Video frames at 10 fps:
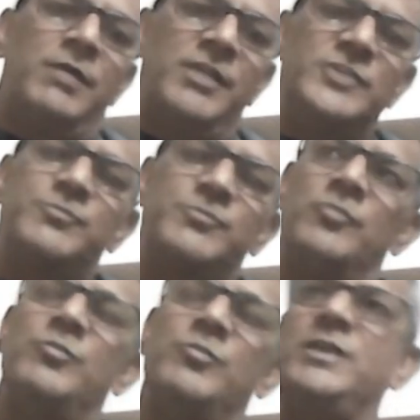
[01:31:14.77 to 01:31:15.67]
Rise
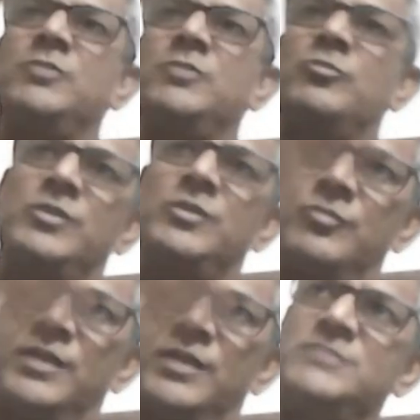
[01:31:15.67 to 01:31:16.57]
fall would be
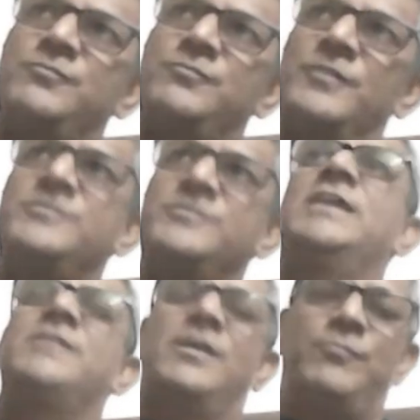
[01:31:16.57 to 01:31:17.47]
you rise first
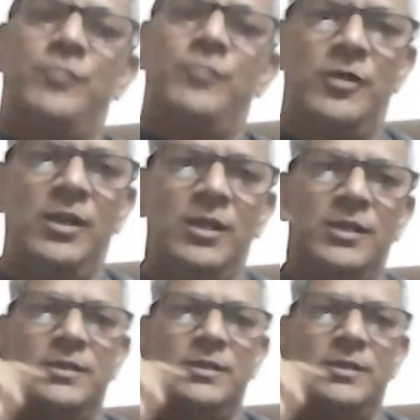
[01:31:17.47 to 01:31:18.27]
and then fall.